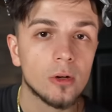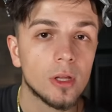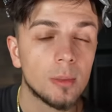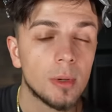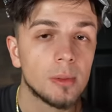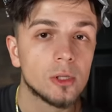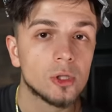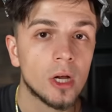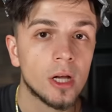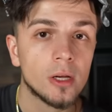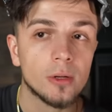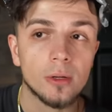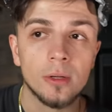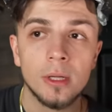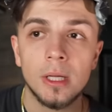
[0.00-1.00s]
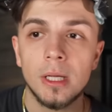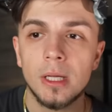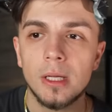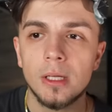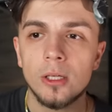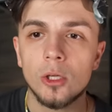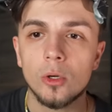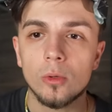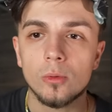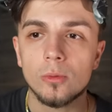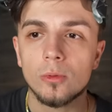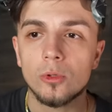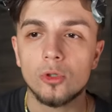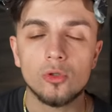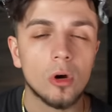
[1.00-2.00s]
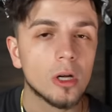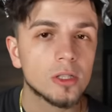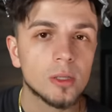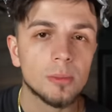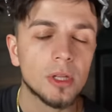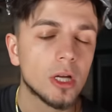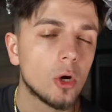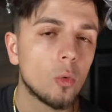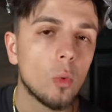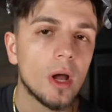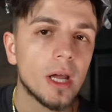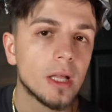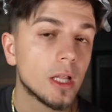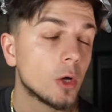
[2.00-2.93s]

Are they maybe trying to, you know, draw something away?